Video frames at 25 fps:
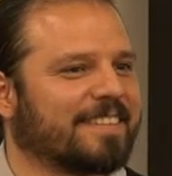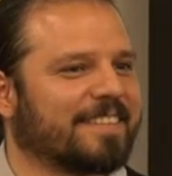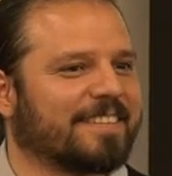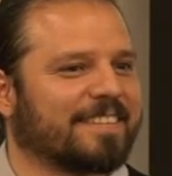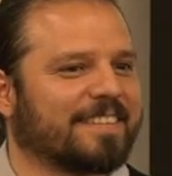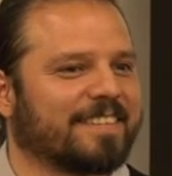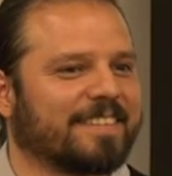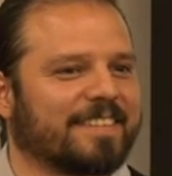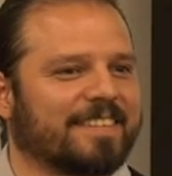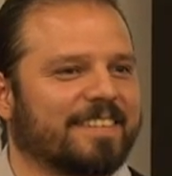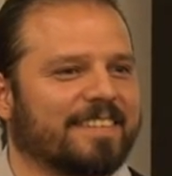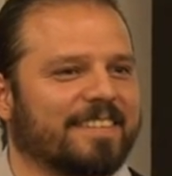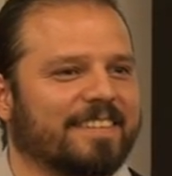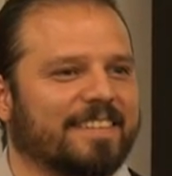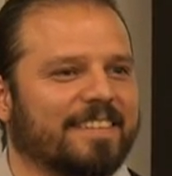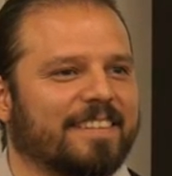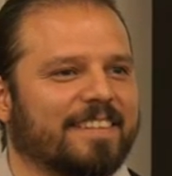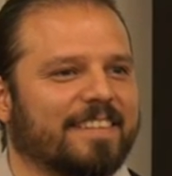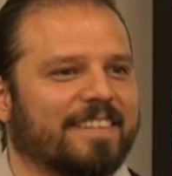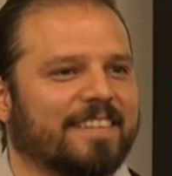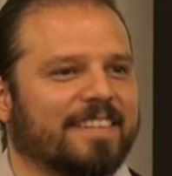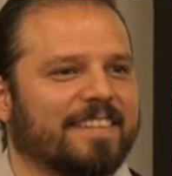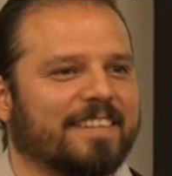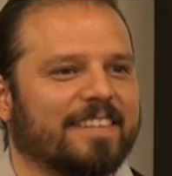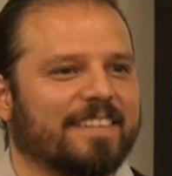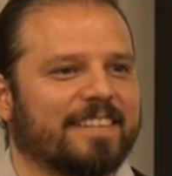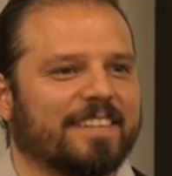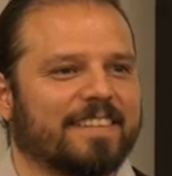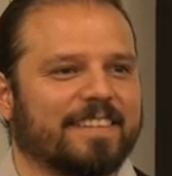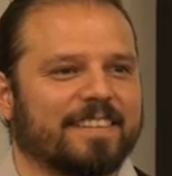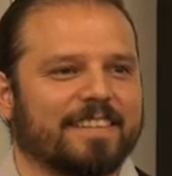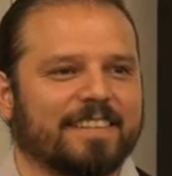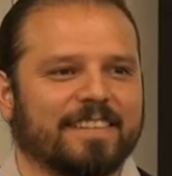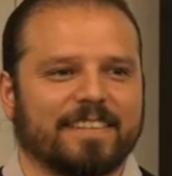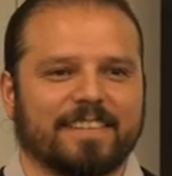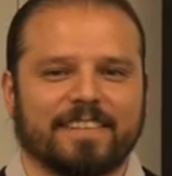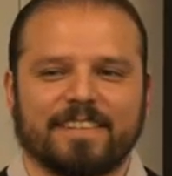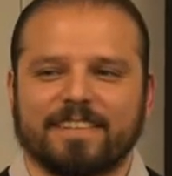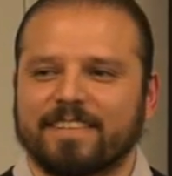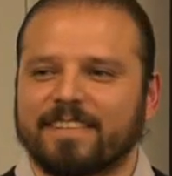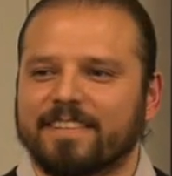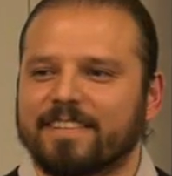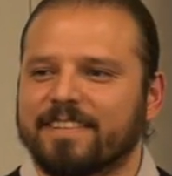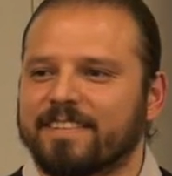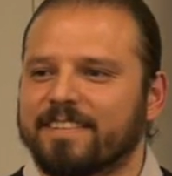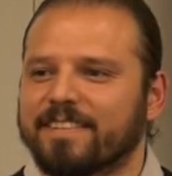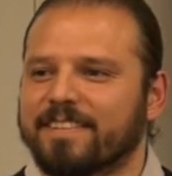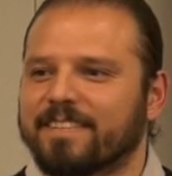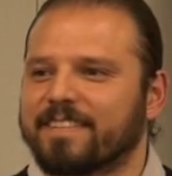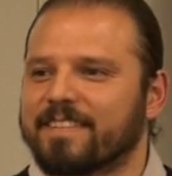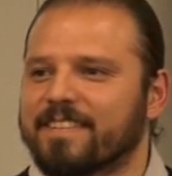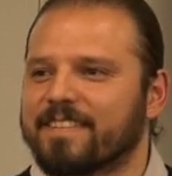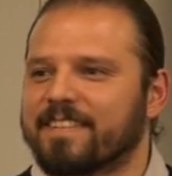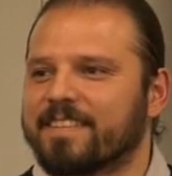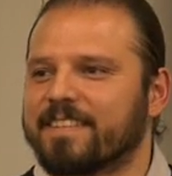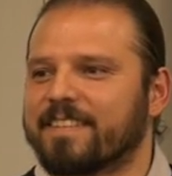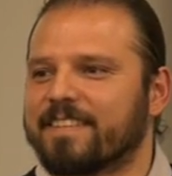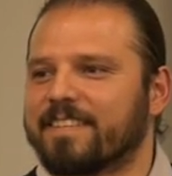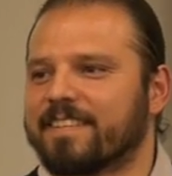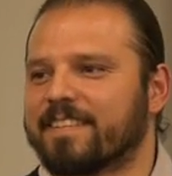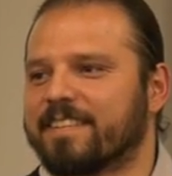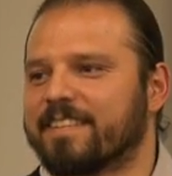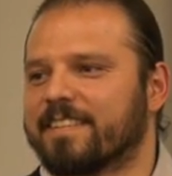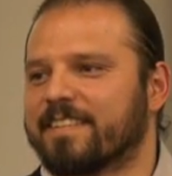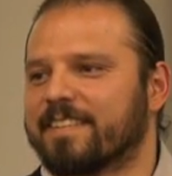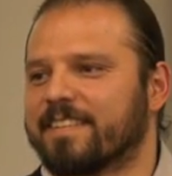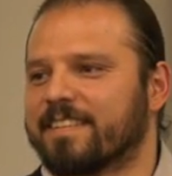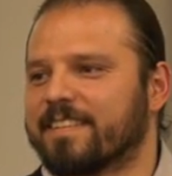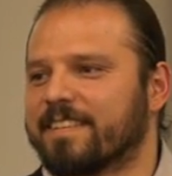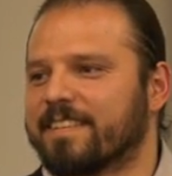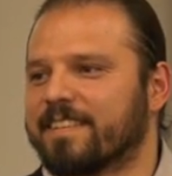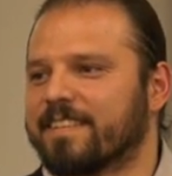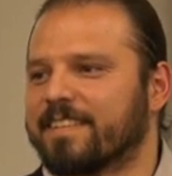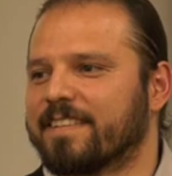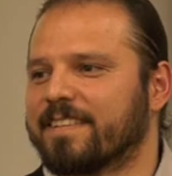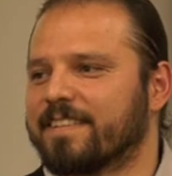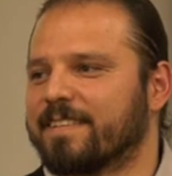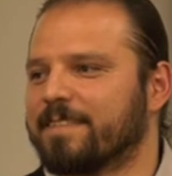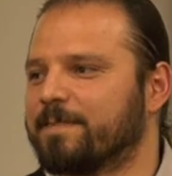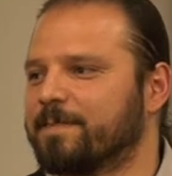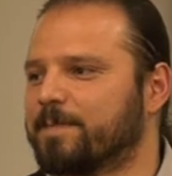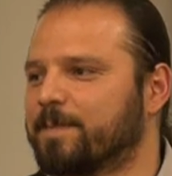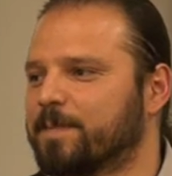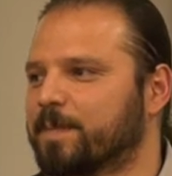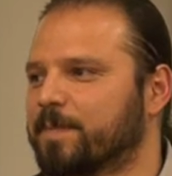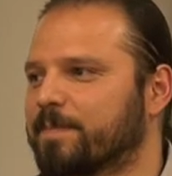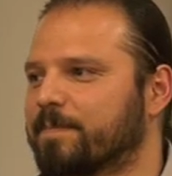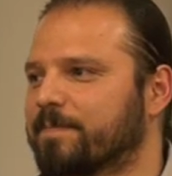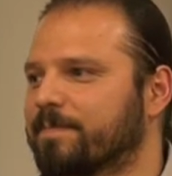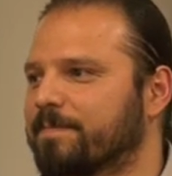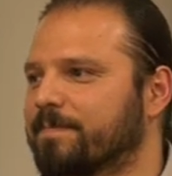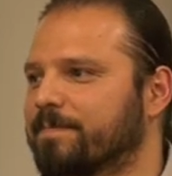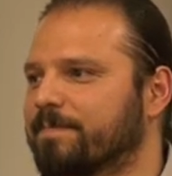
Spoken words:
(no one is talking)